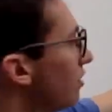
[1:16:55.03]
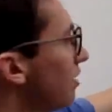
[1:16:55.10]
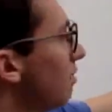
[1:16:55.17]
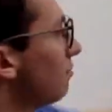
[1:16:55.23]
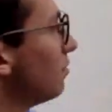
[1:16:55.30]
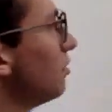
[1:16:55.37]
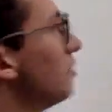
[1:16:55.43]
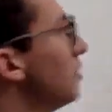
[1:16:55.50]

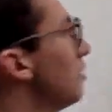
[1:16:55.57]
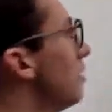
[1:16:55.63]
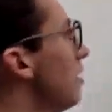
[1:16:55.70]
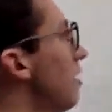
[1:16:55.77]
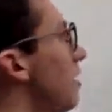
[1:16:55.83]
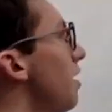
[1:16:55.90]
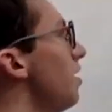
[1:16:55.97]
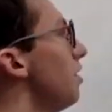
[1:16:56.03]
receptors,
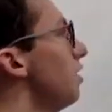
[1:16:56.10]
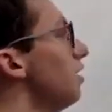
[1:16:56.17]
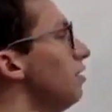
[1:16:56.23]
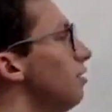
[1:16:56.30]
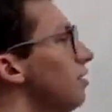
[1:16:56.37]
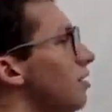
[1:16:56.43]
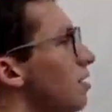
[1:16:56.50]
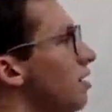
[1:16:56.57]
and
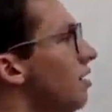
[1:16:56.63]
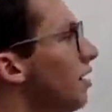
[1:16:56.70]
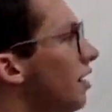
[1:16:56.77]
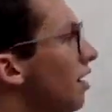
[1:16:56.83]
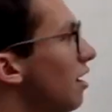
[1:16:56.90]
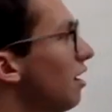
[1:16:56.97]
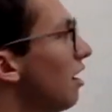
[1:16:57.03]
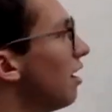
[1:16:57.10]
then
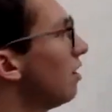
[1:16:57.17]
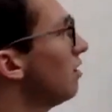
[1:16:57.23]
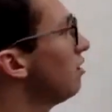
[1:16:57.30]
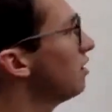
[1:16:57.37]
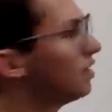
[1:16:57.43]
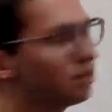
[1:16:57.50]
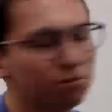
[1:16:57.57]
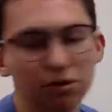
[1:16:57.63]
I
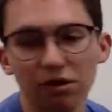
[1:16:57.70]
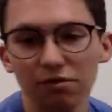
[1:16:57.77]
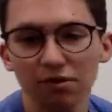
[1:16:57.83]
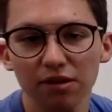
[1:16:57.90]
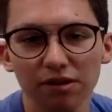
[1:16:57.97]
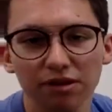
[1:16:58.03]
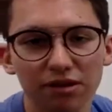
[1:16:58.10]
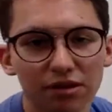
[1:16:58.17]
think you guys went
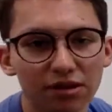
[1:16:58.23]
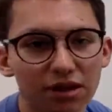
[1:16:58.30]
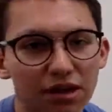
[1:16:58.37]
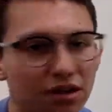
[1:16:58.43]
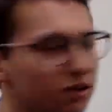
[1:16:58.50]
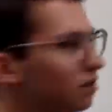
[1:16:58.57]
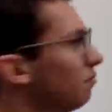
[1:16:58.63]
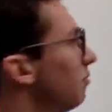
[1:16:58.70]
over this in
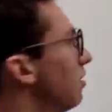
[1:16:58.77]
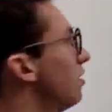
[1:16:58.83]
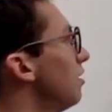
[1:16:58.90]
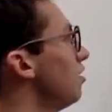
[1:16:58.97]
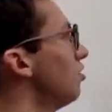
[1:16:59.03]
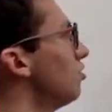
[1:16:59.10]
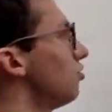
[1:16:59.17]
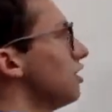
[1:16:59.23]
discussion, but
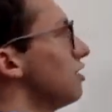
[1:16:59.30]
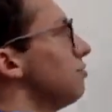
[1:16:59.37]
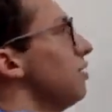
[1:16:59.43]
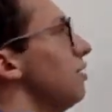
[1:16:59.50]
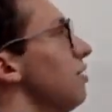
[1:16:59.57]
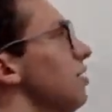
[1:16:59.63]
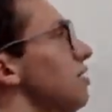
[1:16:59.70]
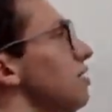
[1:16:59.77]
the
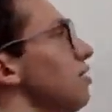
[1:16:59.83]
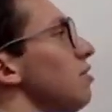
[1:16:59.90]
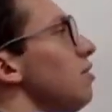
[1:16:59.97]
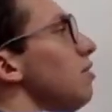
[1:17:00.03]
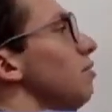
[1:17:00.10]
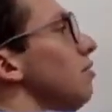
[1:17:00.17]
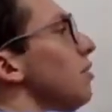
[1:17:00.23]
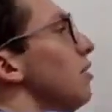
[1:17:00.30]
neurotransmitter doesn't
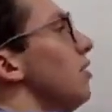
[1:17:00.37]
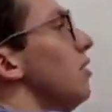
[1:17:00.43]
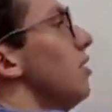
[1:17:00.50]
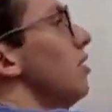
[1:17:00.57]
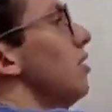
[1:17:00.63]
go